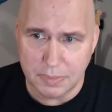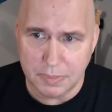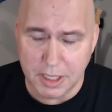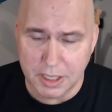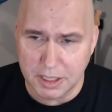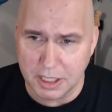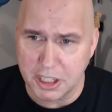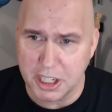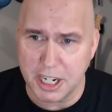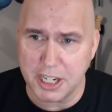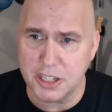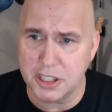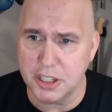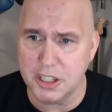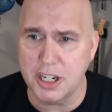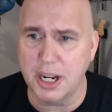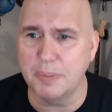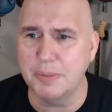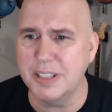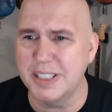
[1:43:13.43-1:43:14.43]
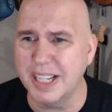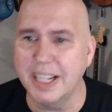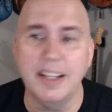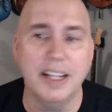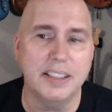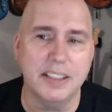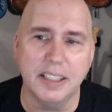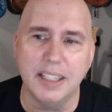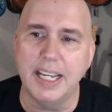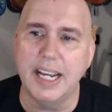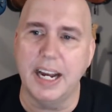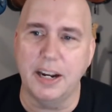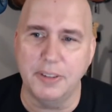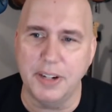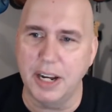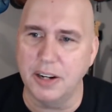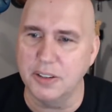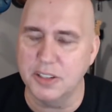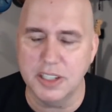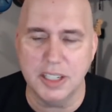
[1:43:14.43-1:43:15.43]
The change of the shop because I like the layout
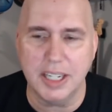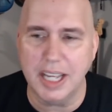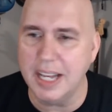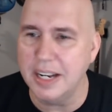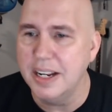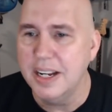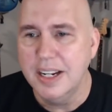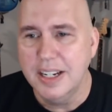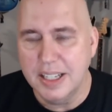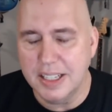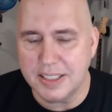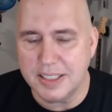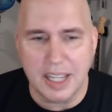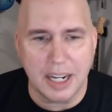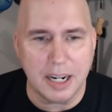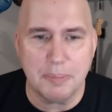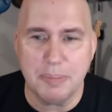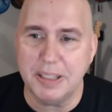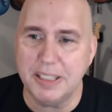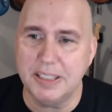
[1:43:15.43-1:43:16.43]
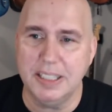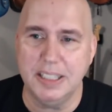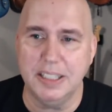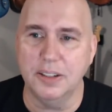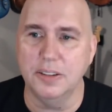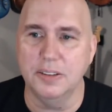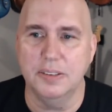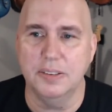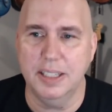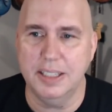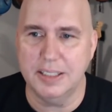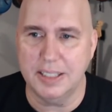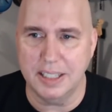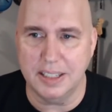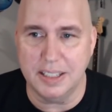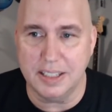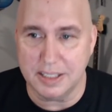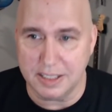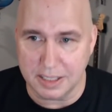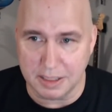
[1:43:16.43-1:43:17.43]
now. It's again, it's not a big deal. Like I said,
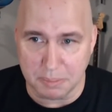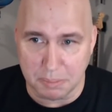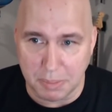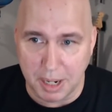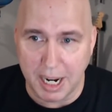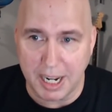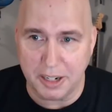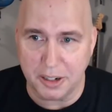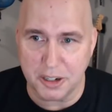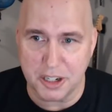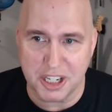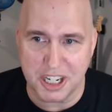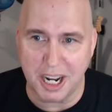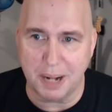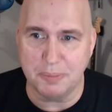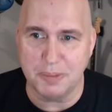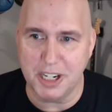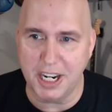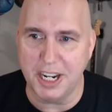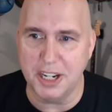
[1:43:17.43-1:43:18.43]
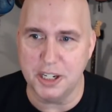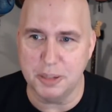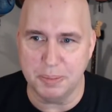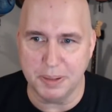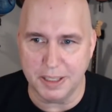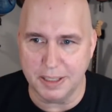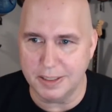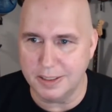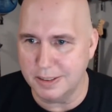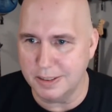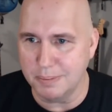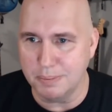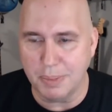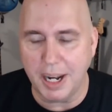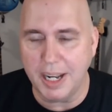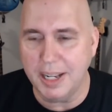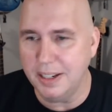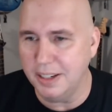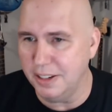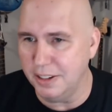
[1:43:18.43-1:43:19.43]
this is a minor shop change, but it
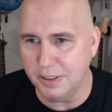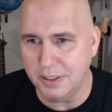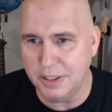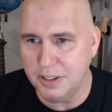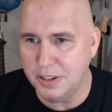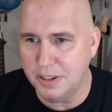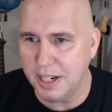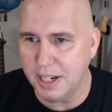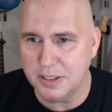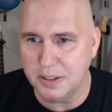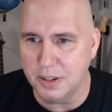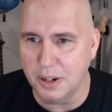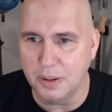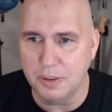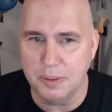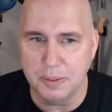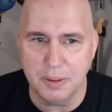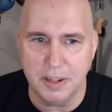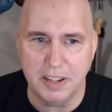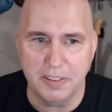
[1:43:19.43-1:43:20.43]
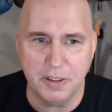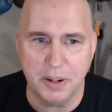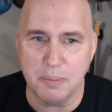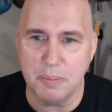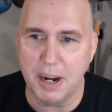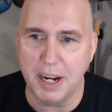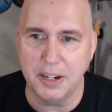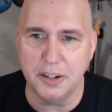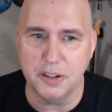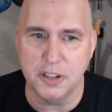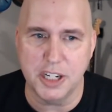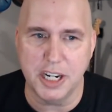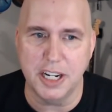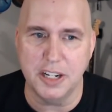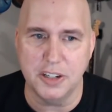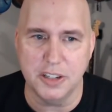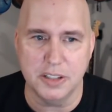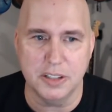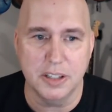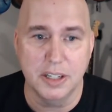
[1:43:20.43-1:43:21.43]
might, you know, you guys know, even a minor
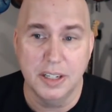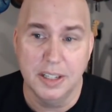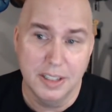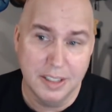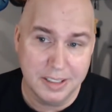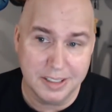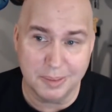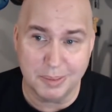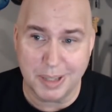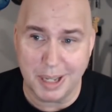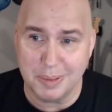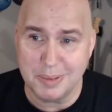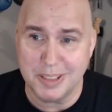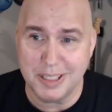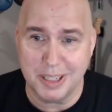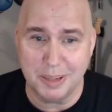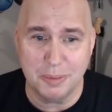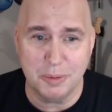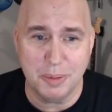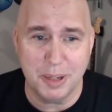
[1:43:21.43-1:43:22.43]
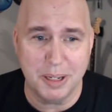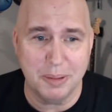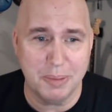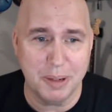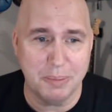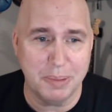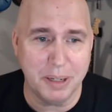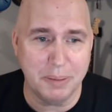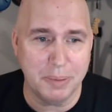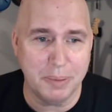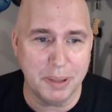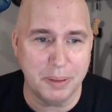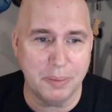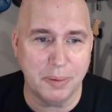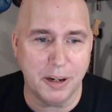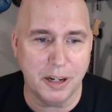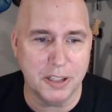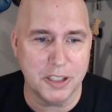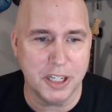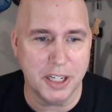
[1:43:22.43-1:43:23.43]
changes sometimes end up being a big, big, big
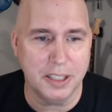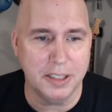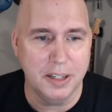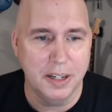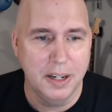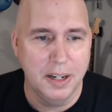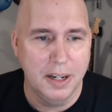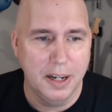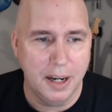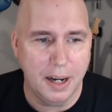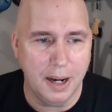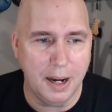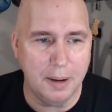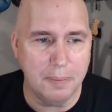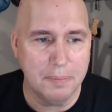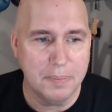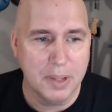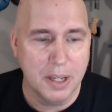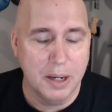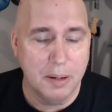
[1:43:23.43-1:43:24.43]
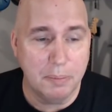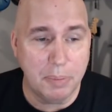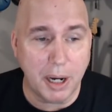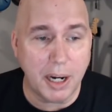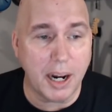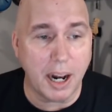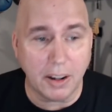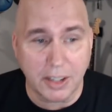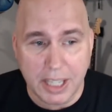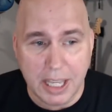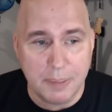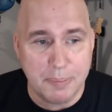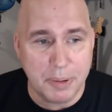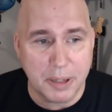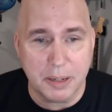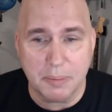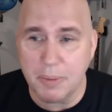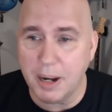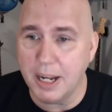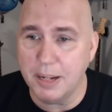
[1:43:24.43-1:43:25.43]
project. Um, but I'll keep you
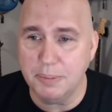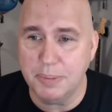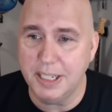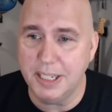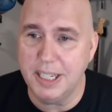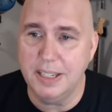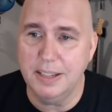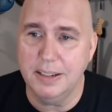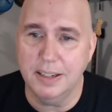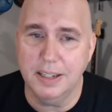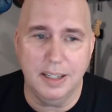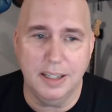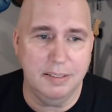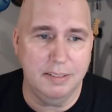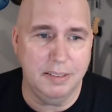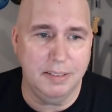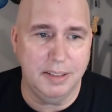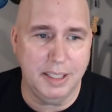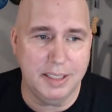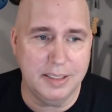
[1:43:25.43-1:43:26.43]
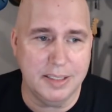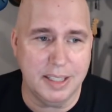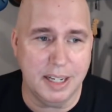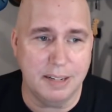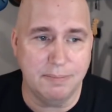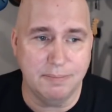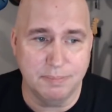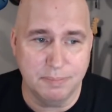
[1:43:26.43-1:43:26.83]
in mind, buddy. Uh, like I said,